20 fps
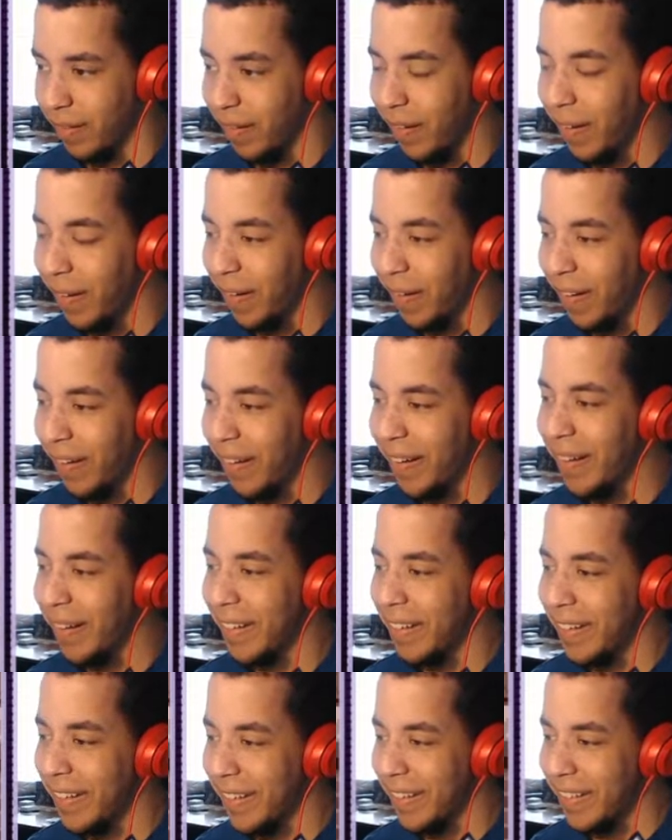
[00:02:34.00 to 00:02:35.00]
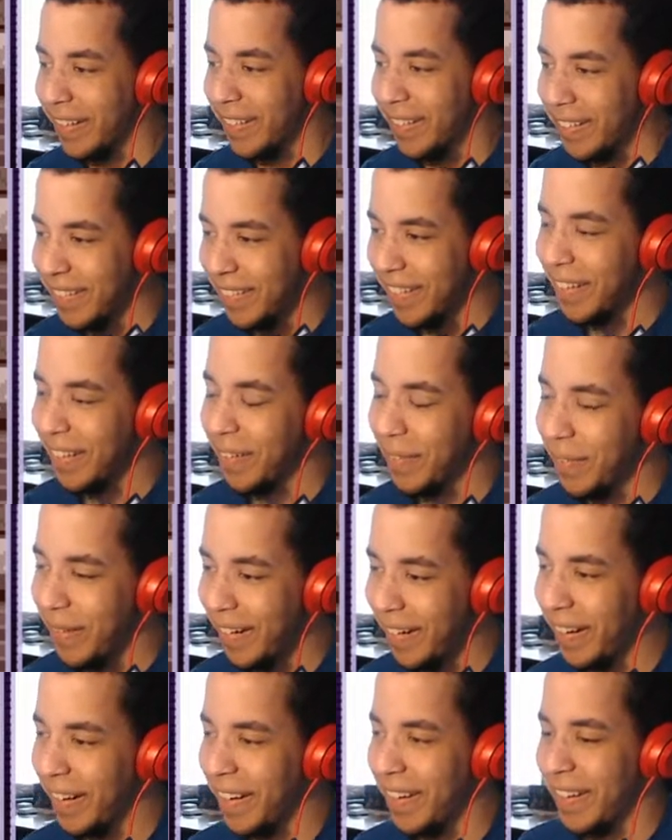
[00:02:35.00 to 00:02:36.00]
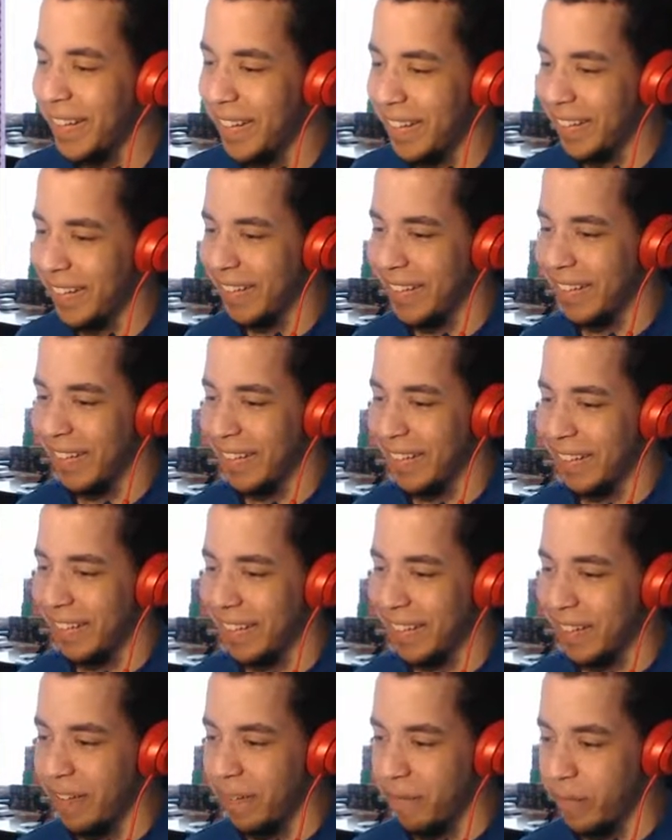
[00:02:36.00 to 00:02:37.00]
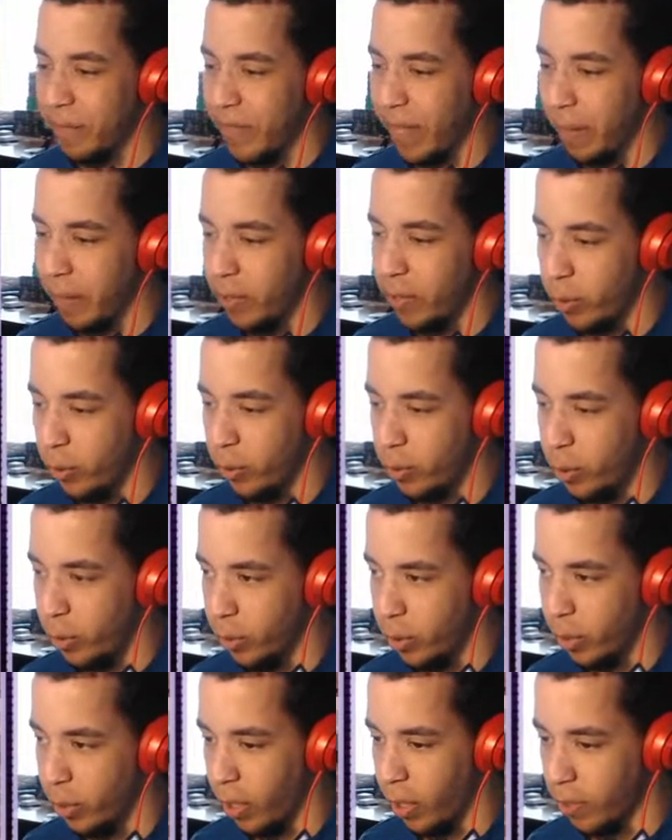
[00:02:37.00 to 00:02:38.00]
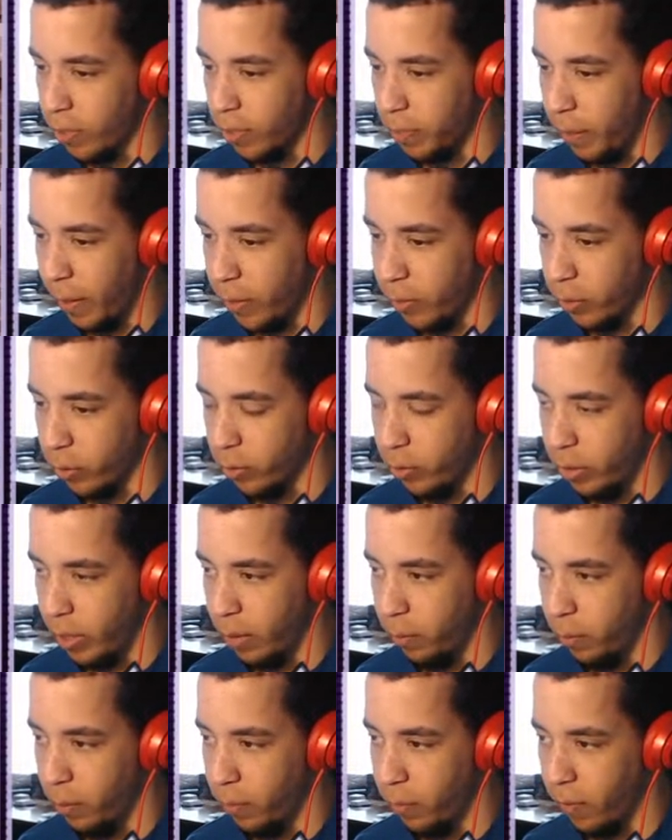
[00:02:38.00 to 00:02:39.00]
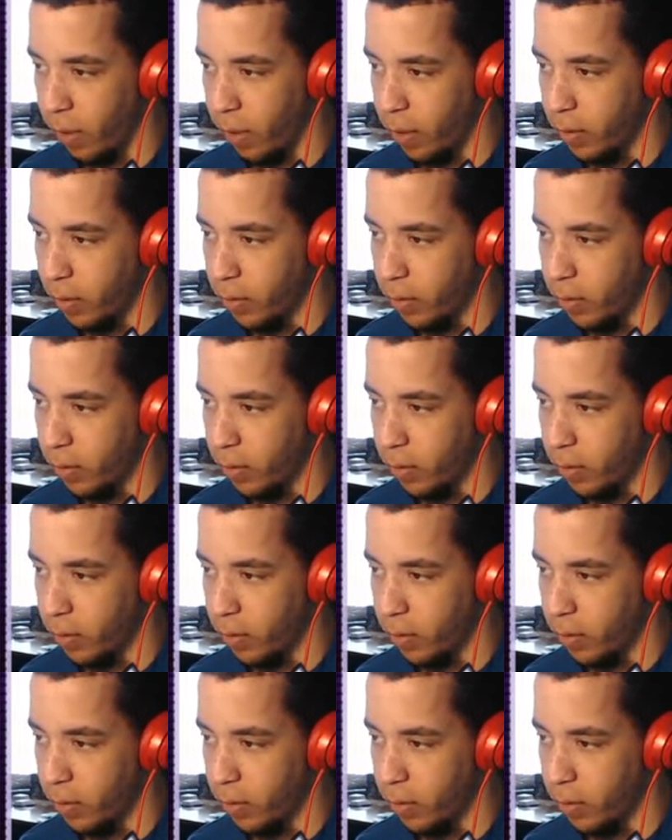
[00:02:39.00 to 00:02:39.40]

Uh, in arena. That means you too. You're not special. Get a move on.